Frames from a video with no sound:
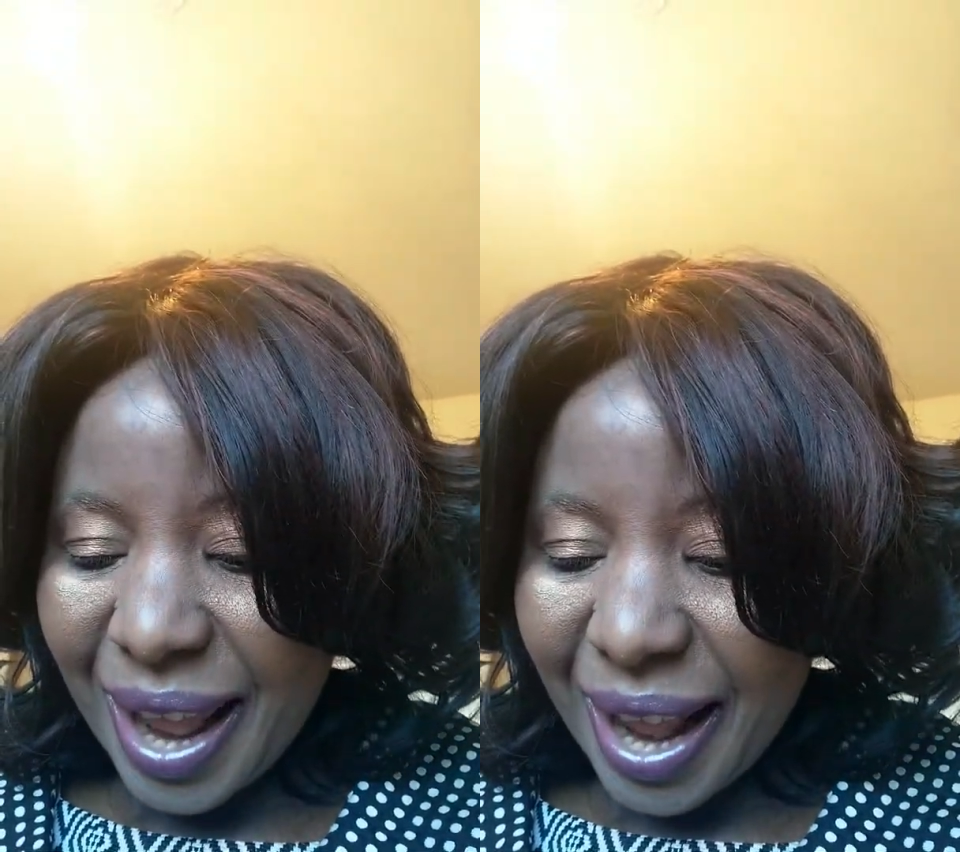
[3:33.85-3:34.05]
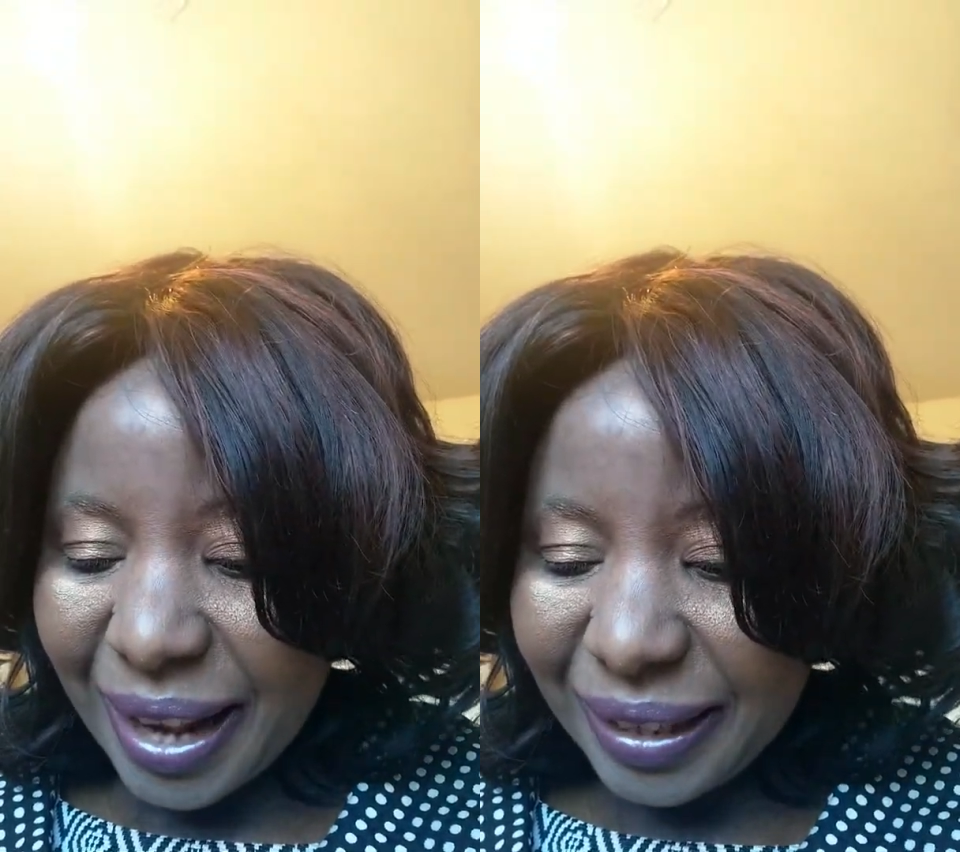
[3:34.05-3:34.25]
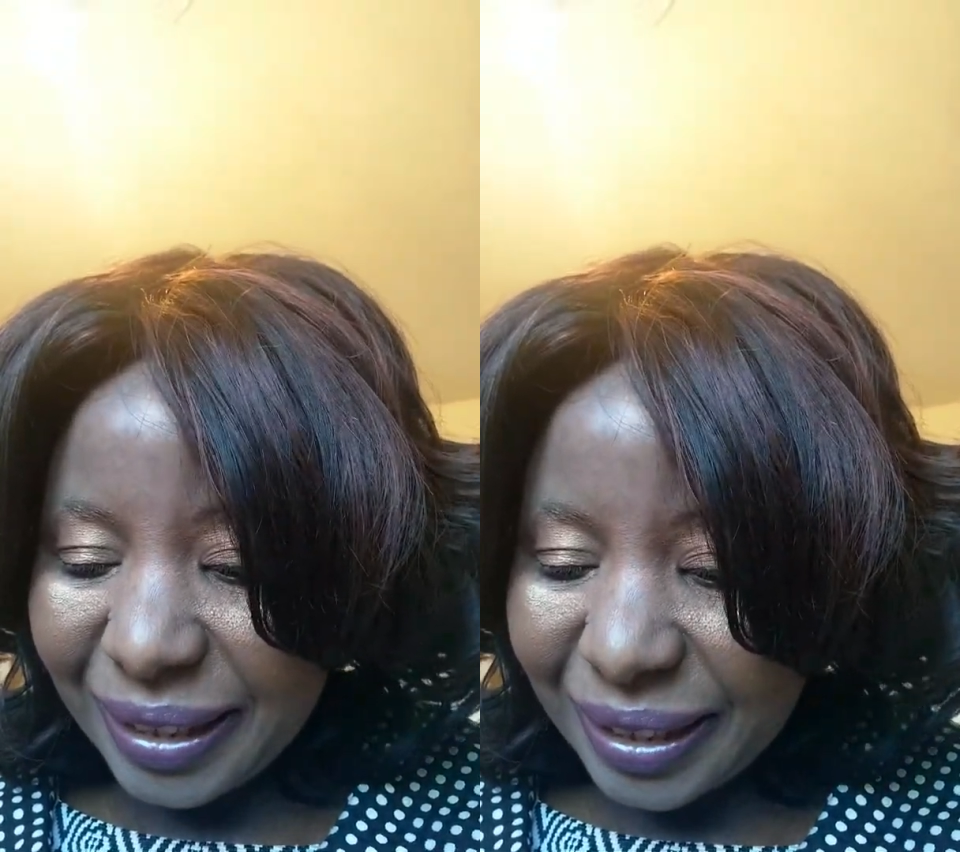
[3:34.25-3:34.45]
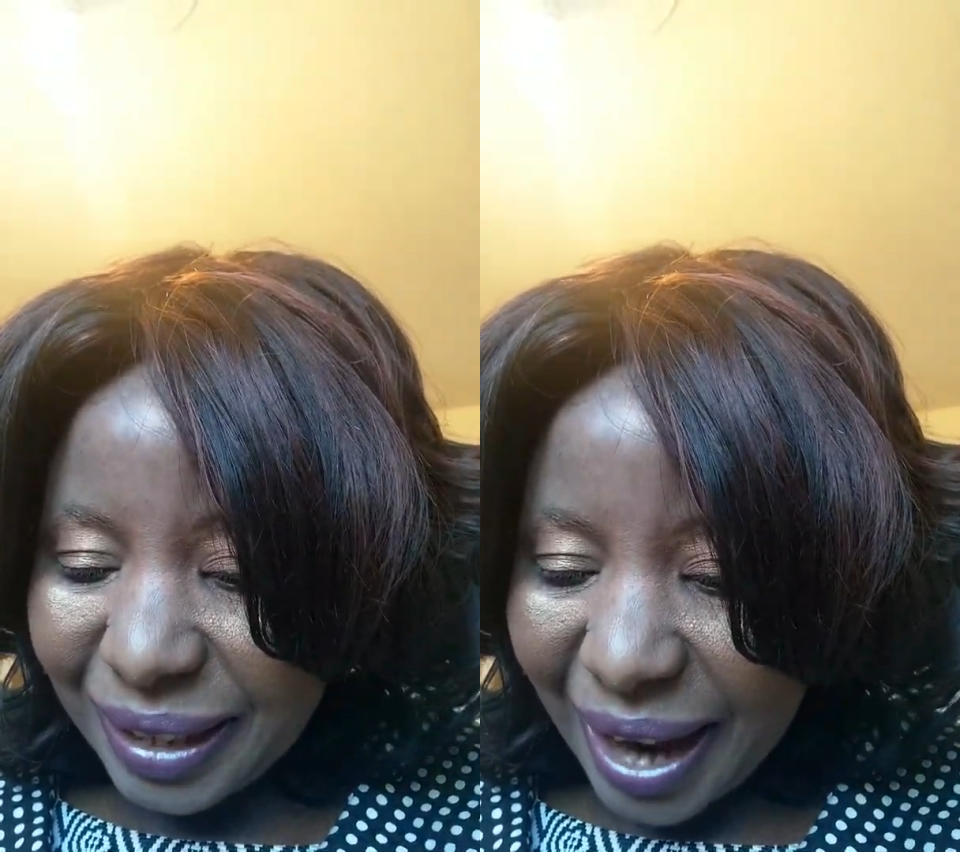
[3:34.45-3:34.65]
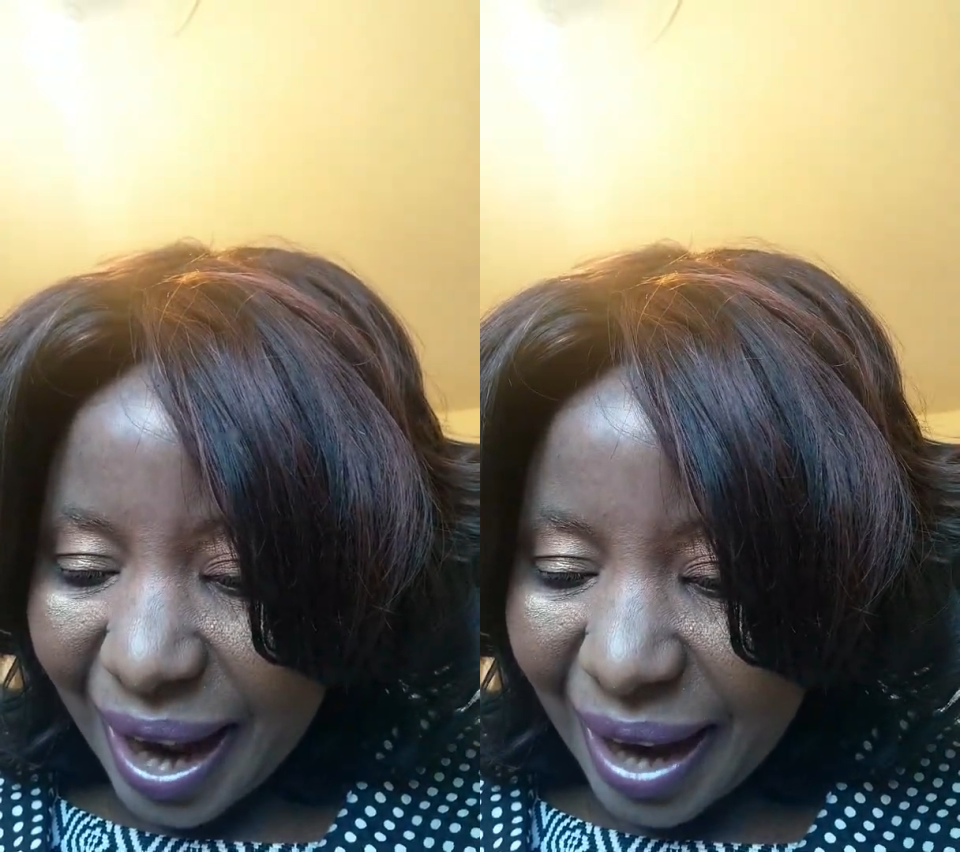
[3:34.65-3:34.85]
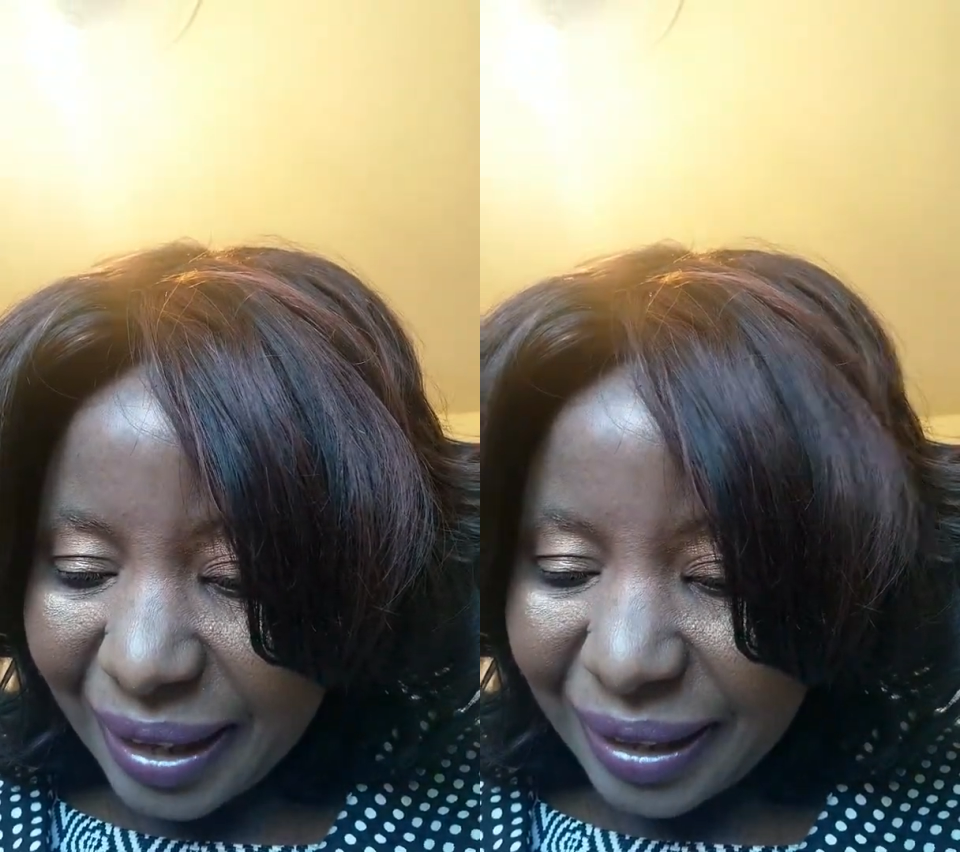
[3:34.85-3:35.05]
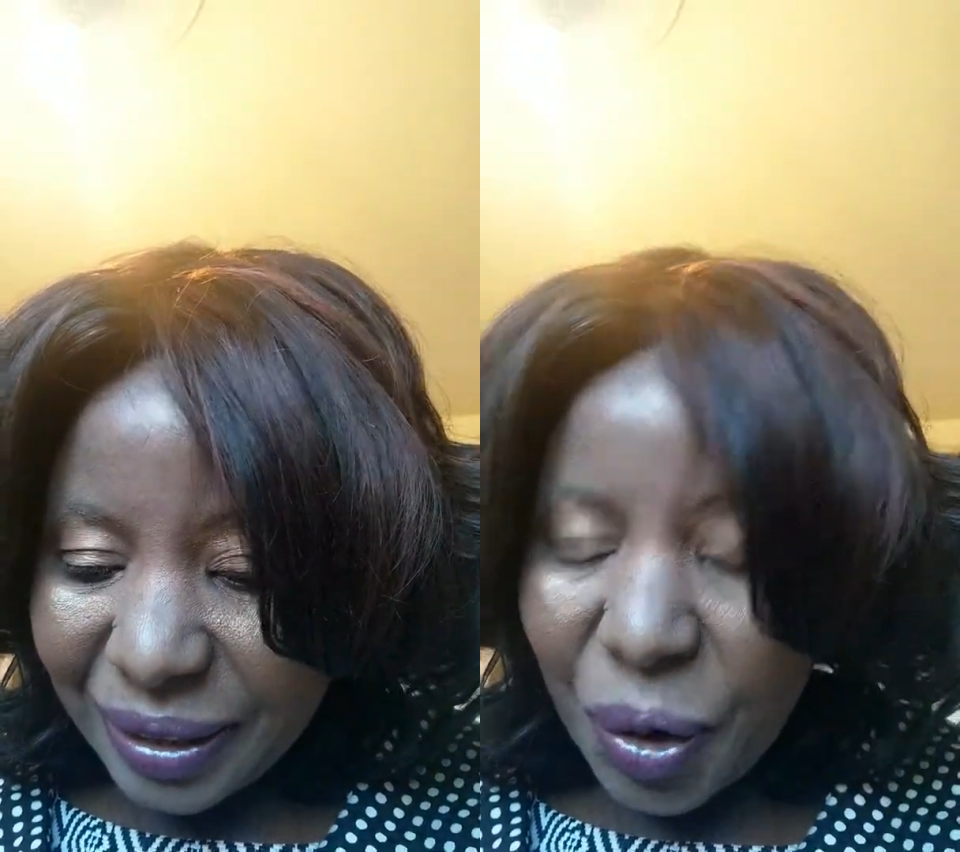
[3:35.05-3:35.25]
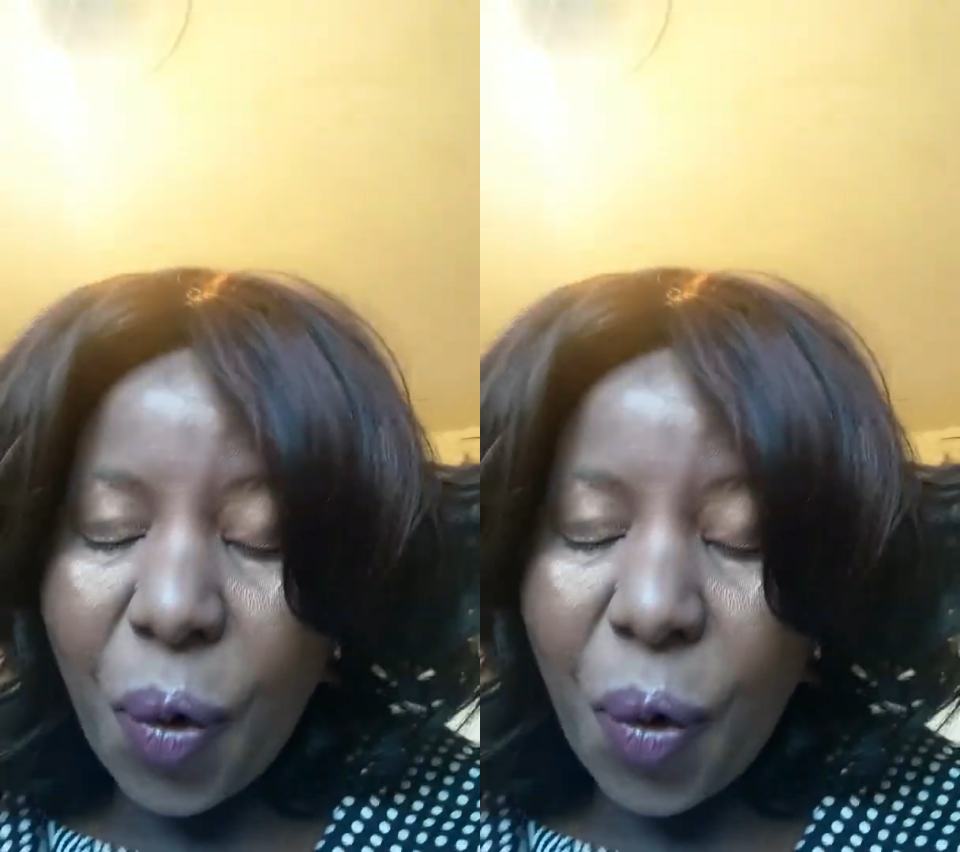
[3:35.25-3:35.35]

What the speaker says: and